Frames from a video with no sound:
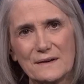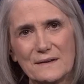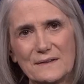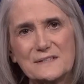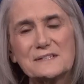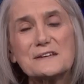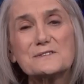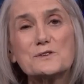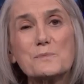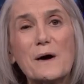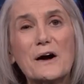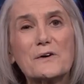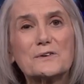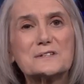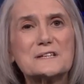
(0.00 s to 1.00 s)
This is
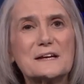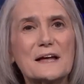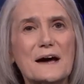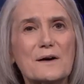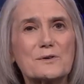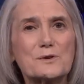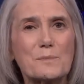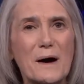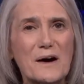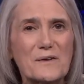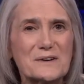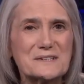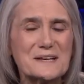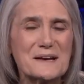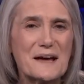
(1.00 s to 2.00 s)
Democracy Now!,
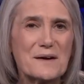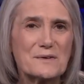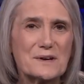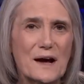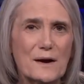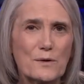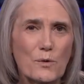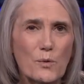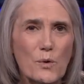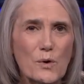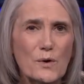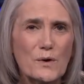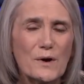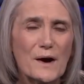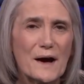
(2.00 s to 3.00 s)

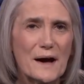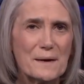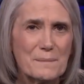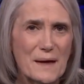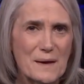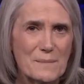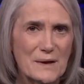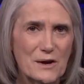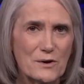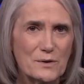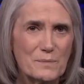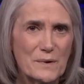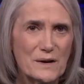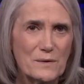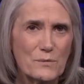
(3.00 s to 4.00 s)
democracynow.org. I'm Amy
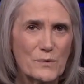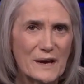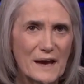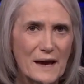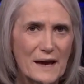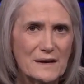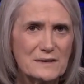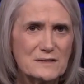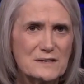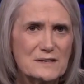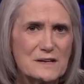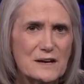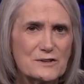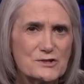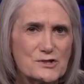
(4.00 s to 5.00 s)
Goodman. We end
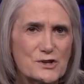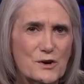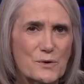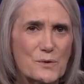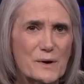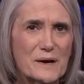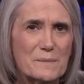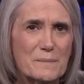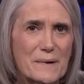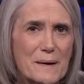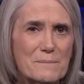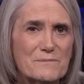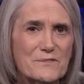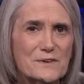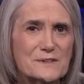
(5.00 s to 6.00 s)
today's show in
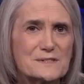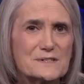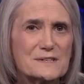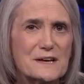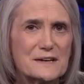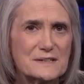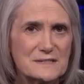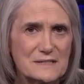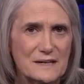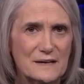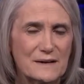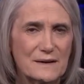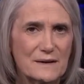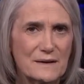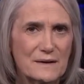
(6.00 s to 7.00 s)
Memphis,
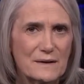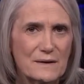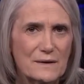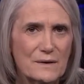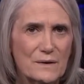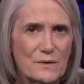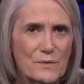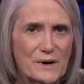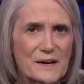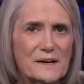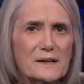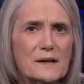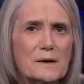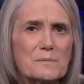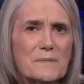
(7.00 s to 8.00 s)
Tennessee, where
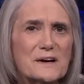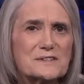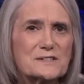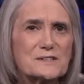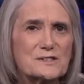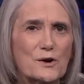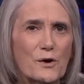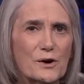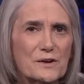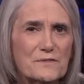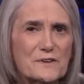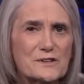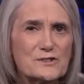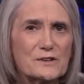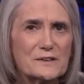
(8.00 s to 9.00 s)
Elon Musk's
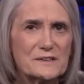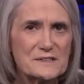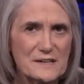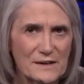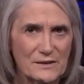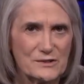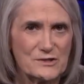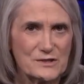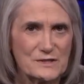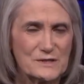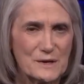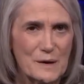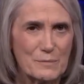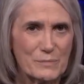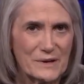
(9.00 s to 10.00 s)
artificial intelligence
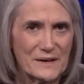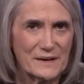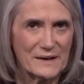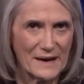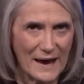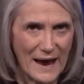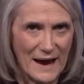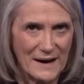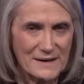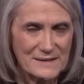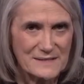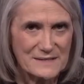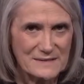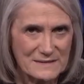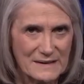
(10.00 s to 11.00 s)
company,
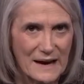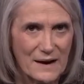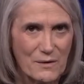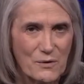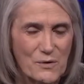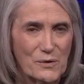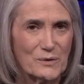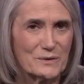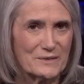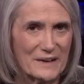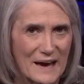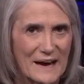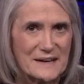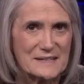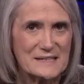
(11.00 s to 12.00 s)
X, now called
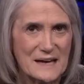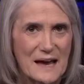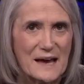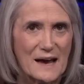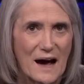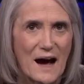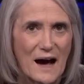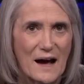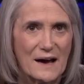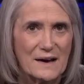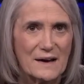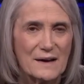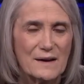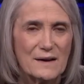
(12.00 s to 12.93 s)
xAI,